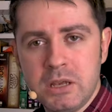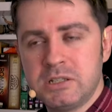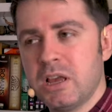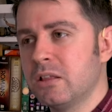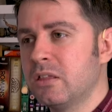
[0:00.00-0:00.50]
he
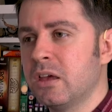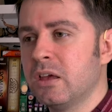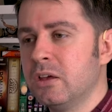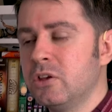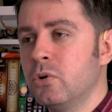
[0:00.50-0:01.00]
said that,
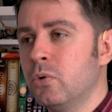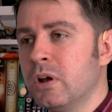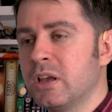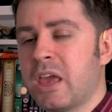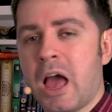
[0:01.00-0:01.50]
you know,
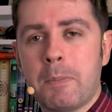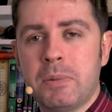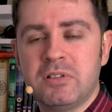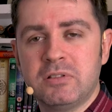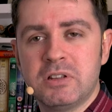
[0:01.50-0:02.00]

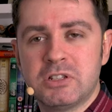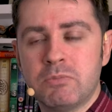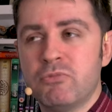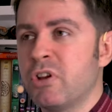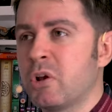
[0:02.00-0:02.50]

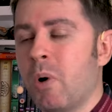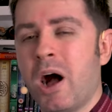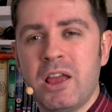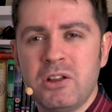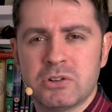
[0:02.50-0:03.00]
capitalism
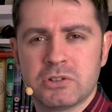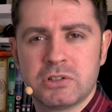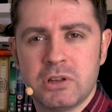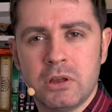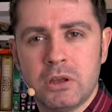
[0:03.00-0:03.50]

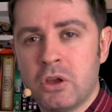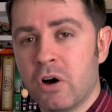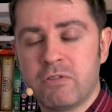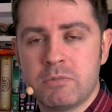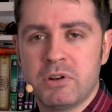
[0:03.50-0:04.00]
requires
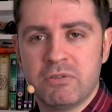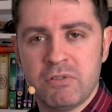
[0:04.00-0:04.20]
government